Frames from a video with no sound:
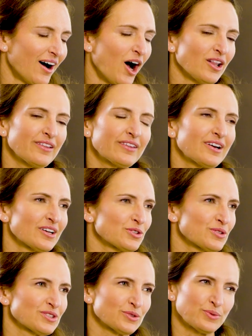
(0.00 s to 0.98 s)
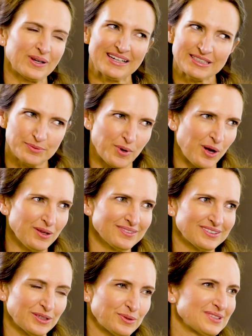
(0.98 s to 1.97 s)
All of the countries are really small,
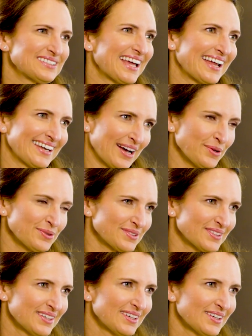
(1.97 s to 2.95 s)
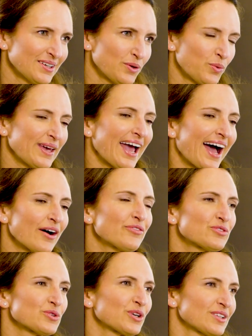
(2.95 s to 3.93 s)
so to stand out, we
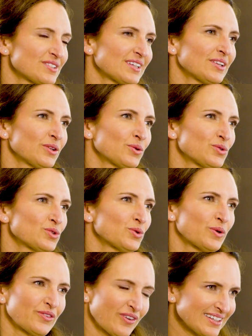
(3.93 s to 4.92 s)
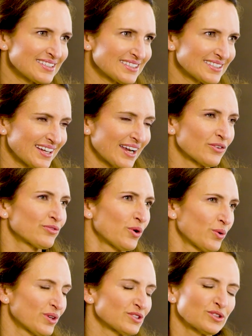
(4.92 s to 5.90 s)
have to continue to invest and
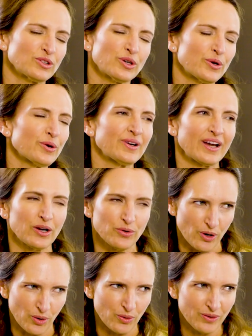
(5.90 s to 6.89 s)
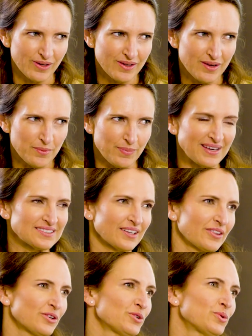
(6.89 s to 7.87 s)
focus, learn and grow based
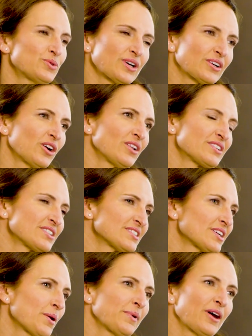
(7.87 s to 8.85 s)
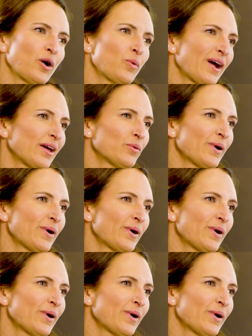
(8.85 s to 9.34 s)
on the new technologies coming our way.